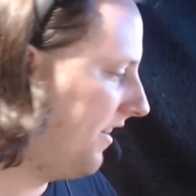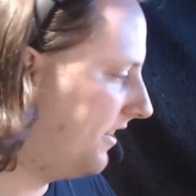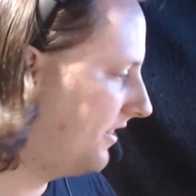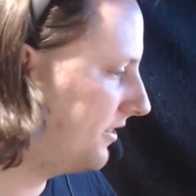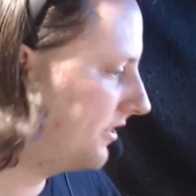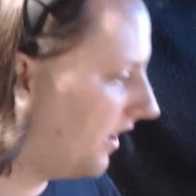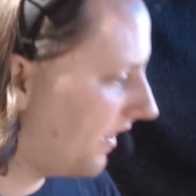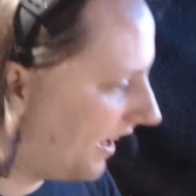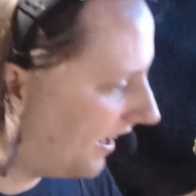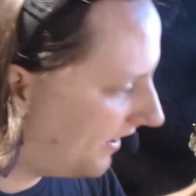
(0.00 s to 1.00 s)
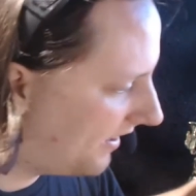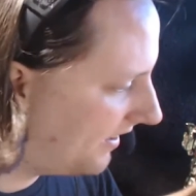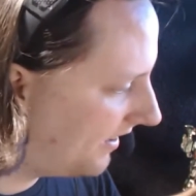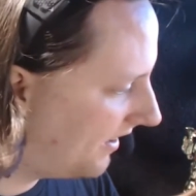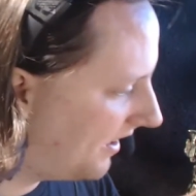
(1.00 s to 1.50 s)
It's not that.
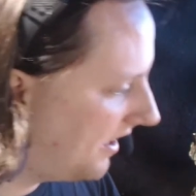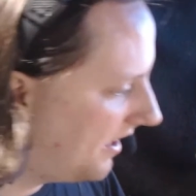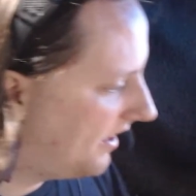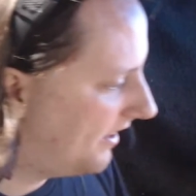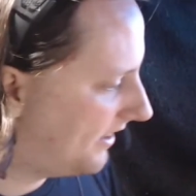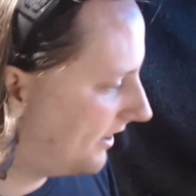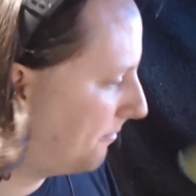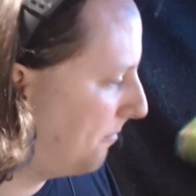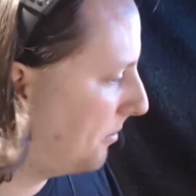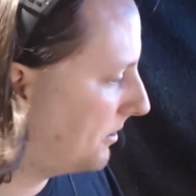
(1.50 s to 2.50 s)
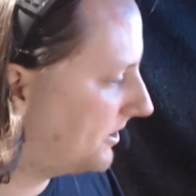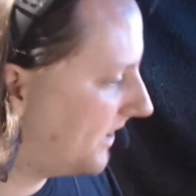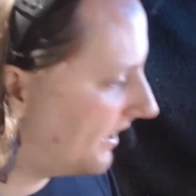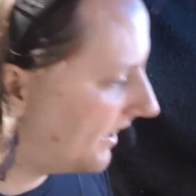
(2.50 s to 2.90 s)
That's bubble jelly,